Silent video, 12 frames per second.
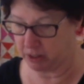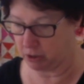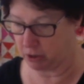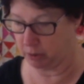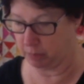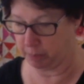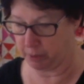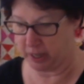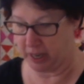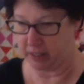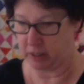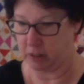good and
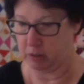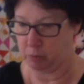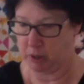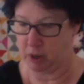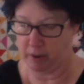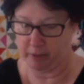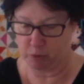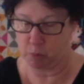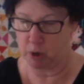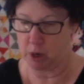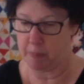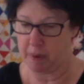protected. We don't have to
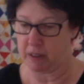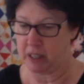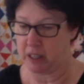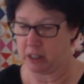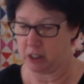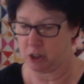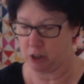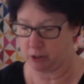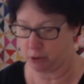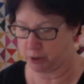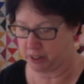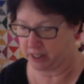worry about getting each other
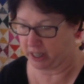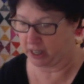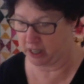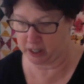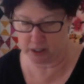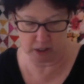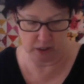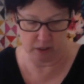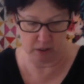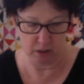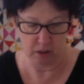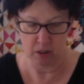sick and
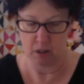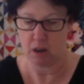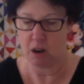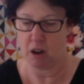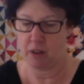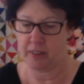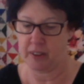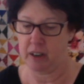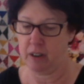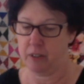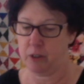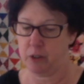all that
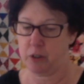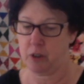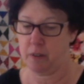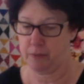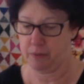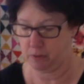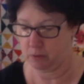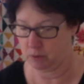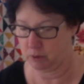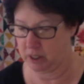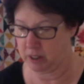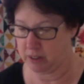other stuff.
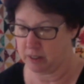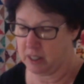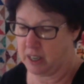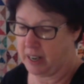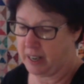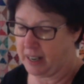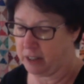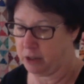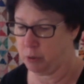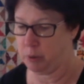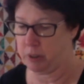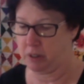Yeah, see, I got to
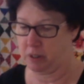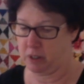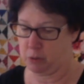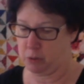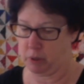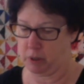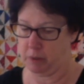do it to this one.